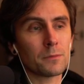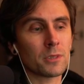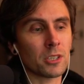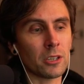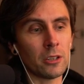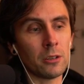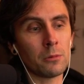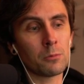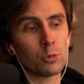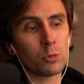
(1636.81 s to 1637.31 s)

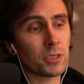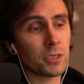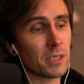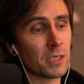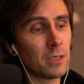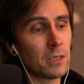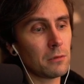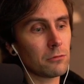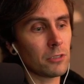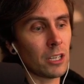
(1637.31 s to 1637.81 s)
So we'll
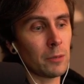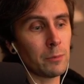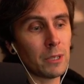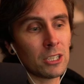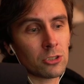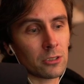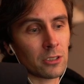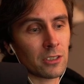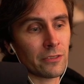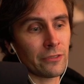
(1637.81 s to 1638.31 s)
see. Red
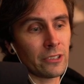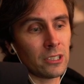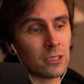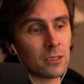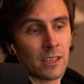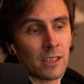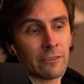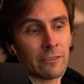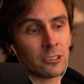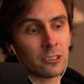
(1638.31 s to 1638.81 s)
Mage looks fun
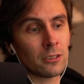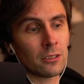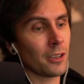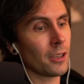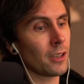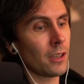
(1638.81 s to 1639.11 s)
as ever.